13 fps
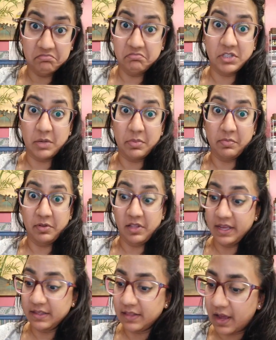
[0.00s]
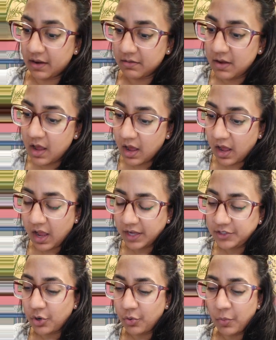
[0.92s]
some people like that. I
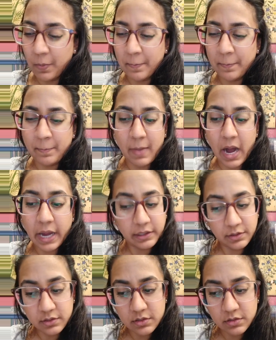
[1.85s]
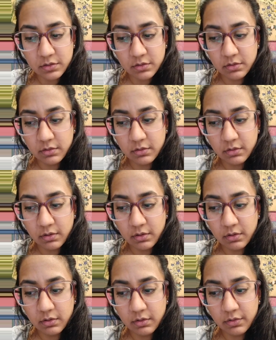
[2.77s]
don't mind
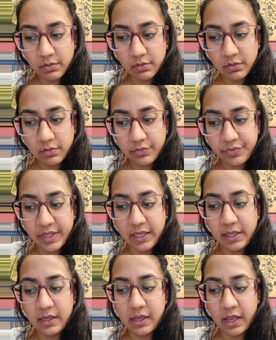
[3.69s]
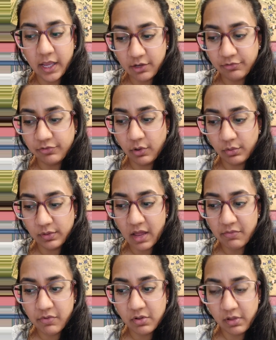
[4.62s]
the ink flow
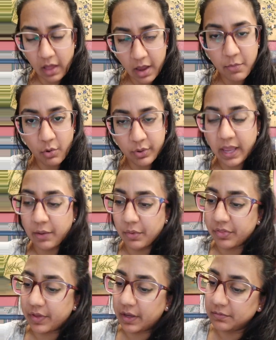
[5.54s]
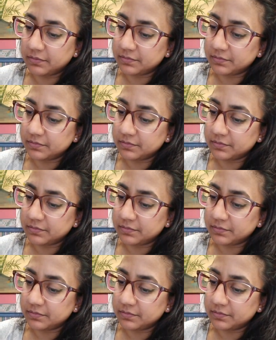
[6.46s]
level. I'm okay with it.